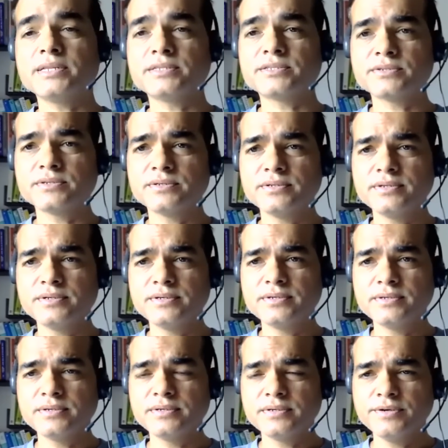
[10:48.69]
else.
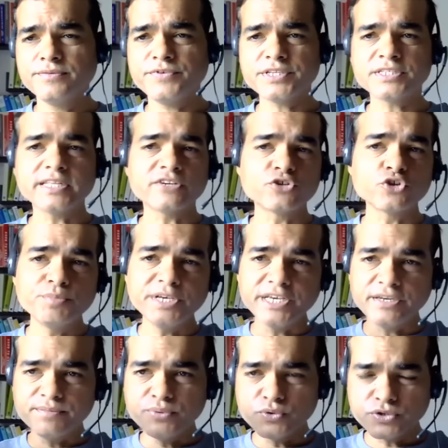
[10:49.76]
First, there should
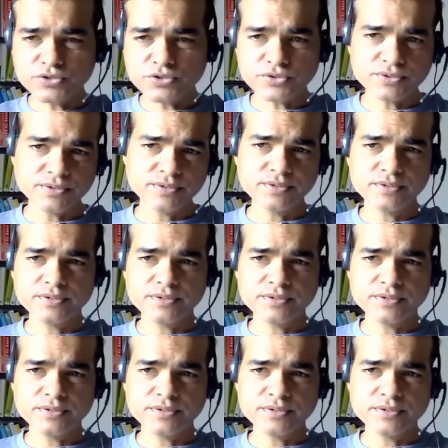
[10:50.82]
be inputs.